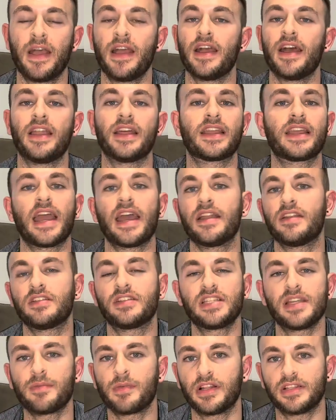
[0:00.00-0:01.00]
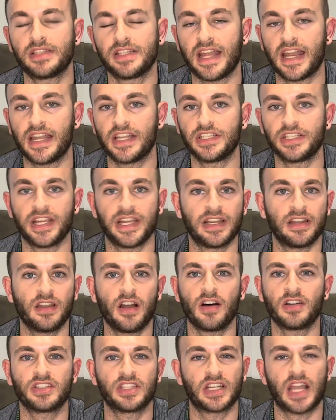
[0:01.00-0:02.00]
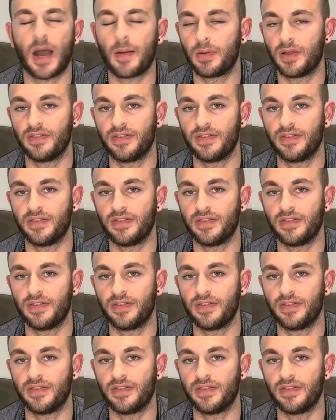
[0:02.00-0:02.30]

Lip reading: And again, similar to the energy, lasts a couple